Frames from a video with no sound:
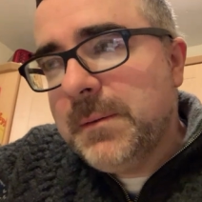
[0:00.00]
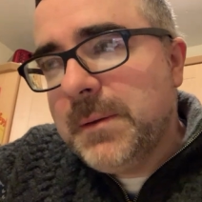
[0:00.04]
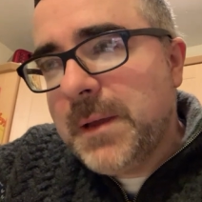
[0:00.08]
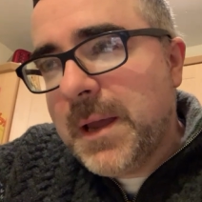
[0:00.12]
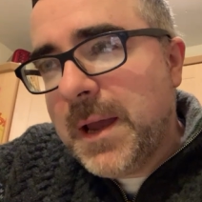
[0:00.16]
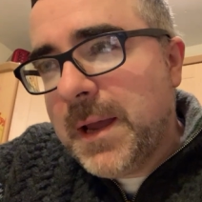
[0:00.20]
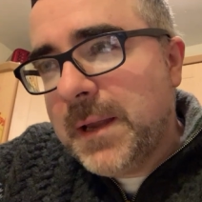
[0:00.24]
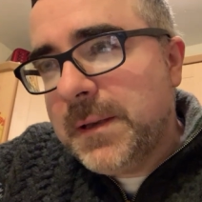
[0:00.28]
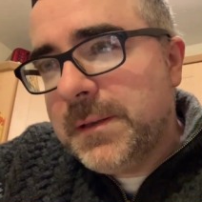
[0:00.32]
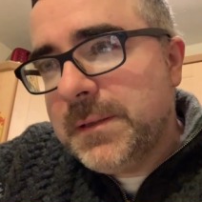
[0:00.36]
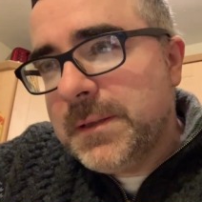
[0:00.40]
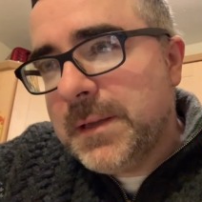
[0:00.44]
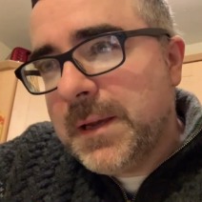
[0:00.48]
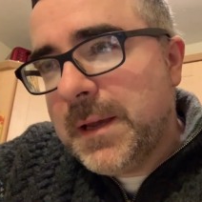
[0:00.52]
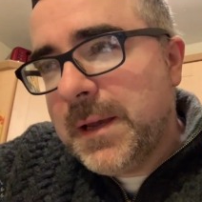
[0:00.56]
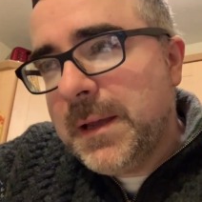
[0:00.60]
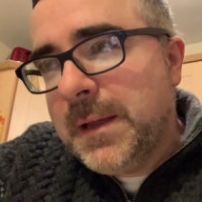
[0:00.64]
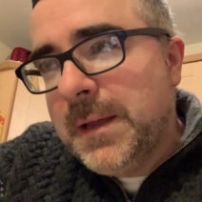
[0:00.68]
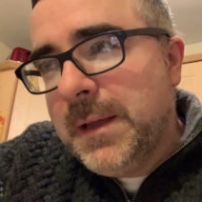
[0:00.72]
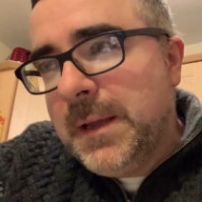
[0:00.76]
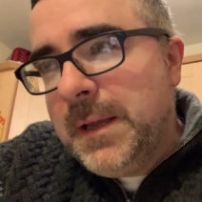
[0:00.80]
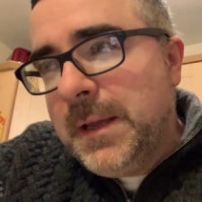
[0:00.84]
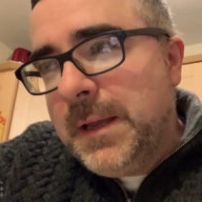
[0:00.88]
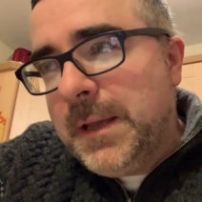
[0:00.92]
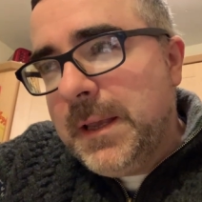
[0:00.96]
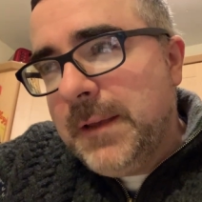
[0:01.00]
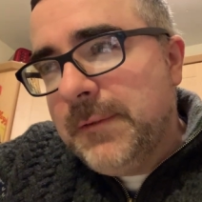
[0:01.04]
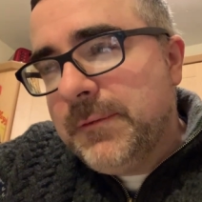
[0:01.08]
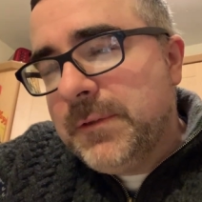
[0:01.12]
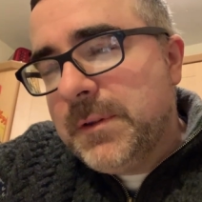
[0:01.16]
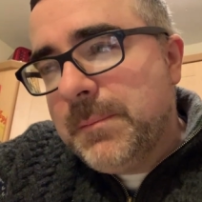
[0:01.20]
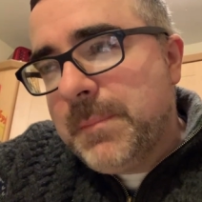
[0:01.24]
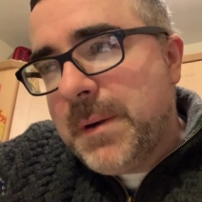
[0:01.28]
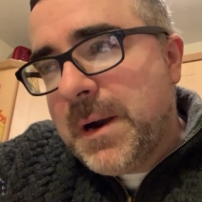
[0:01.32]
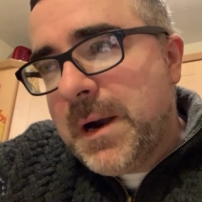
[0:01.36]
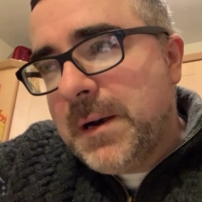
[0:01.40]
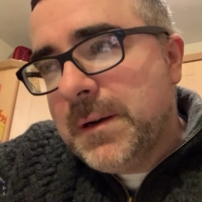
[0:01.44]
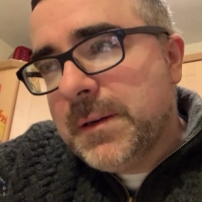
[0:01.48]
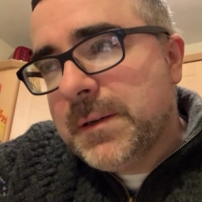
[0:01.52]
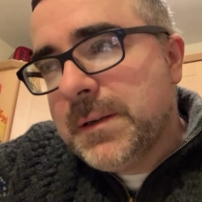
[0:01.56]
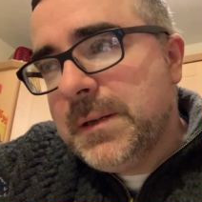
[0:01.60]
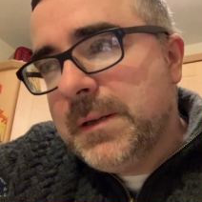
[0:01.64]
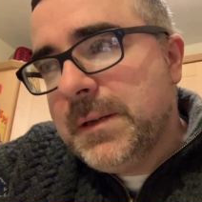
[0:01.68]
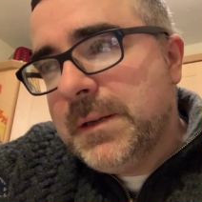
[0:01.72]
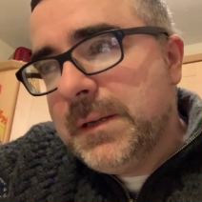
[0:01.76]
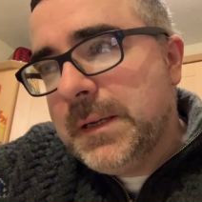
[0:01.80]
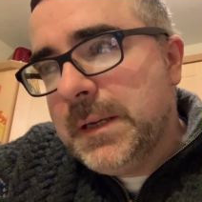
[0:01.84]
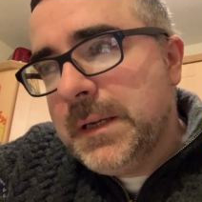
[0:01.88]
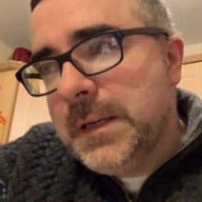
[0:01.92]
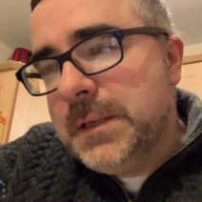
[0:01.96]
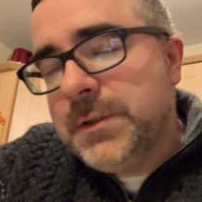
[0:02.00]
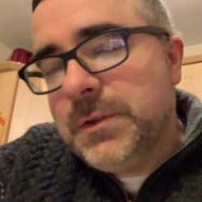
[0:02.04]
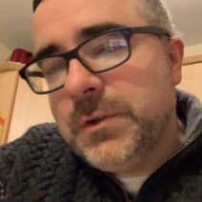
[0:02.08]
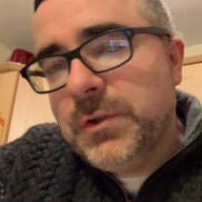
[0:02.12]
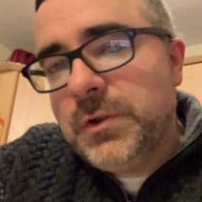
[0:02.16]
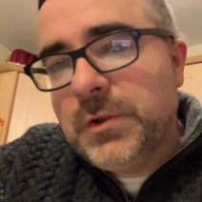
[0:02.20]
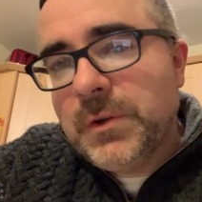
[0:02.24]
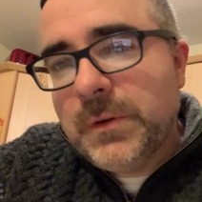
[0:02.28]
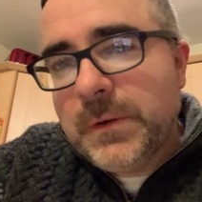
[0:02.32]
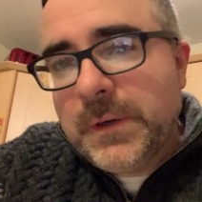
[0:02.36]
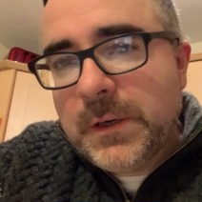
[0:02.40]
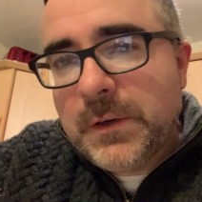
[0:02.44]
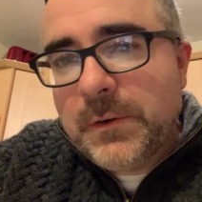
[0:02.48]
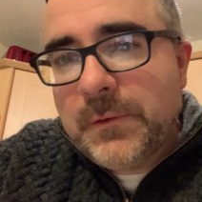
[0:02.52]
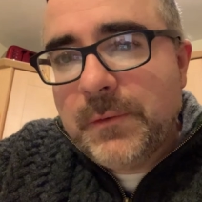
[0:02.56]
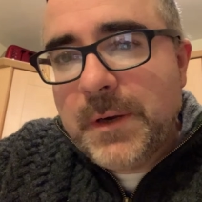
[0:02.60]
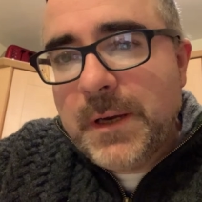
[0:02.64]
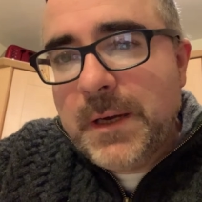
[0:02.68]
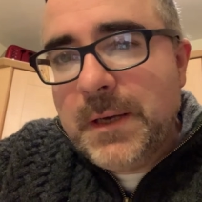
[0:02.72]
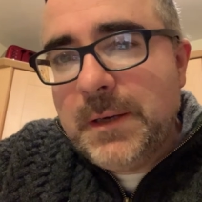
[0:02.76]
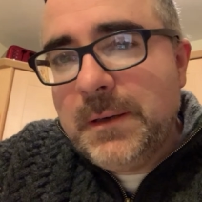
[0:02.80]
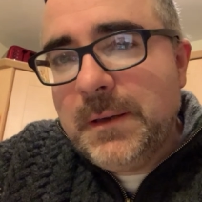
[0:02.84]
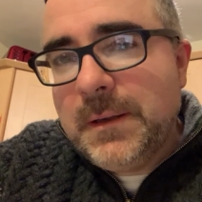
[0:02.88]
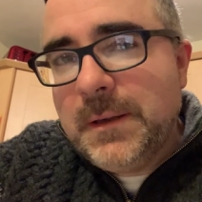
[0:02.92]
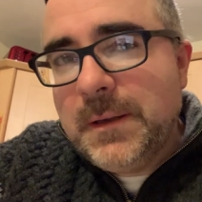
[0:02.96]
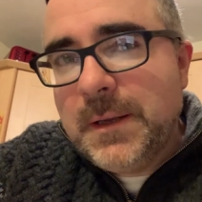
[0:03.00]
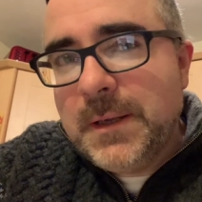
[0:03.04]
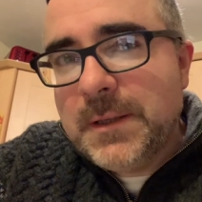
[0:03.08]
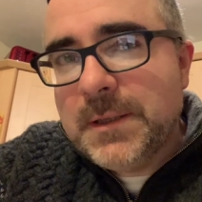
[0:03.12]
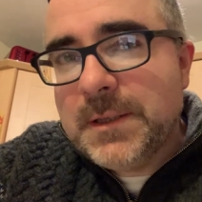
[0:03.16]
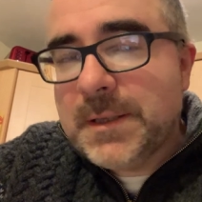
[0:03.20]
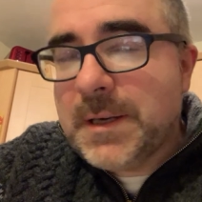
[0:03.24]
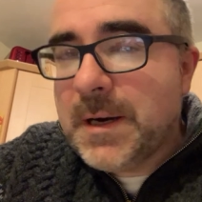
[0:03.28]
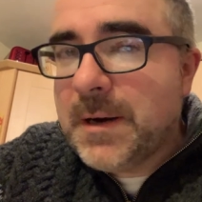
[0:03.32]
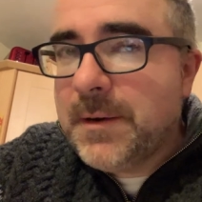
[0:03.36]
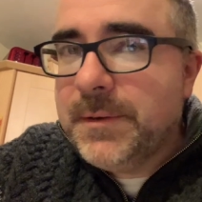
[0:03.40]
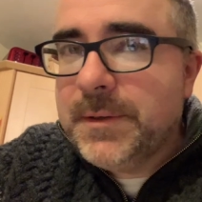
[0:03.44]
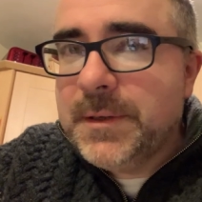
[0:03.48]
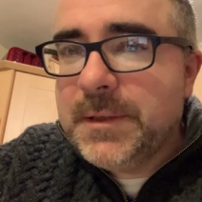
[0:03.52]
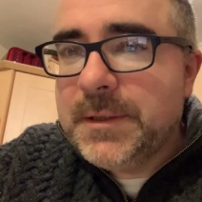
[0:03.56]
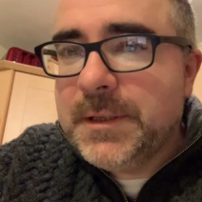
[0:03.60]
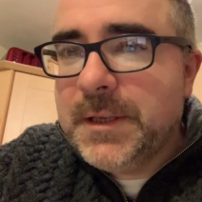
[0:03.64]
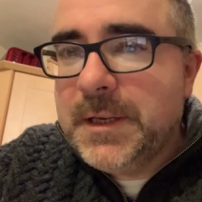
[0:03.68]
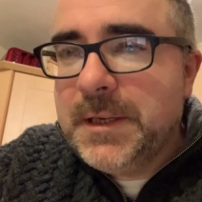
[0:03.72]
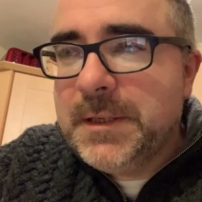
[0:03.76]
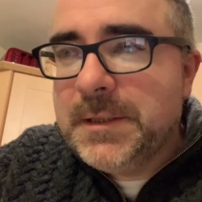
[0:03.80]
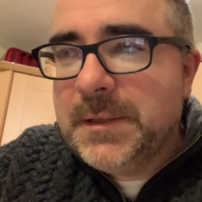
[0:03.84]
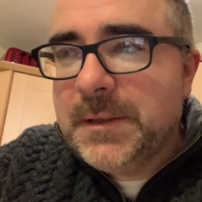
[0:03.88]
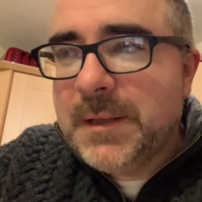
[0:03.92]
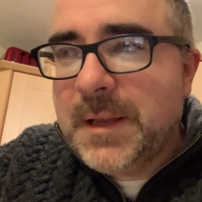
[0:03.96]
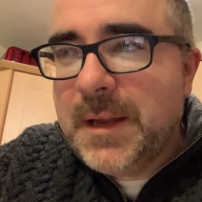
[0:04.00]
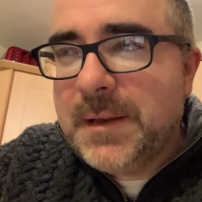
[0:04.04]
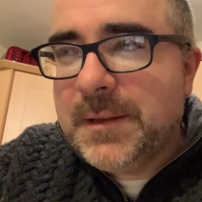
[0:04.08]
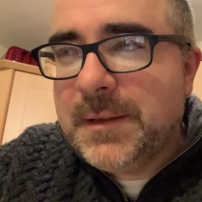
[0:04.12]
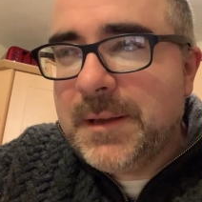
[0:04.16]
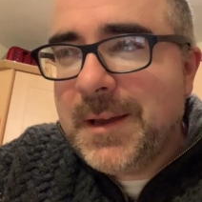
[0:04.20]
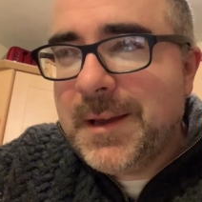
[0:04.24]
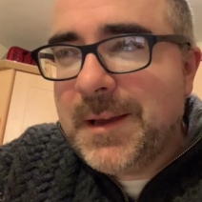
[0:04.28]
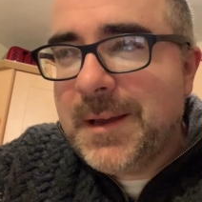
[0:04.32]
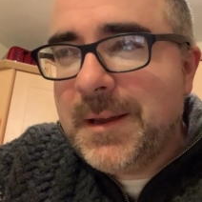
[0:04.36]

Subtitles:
And if the bark isn't showing green, it's starting to season, that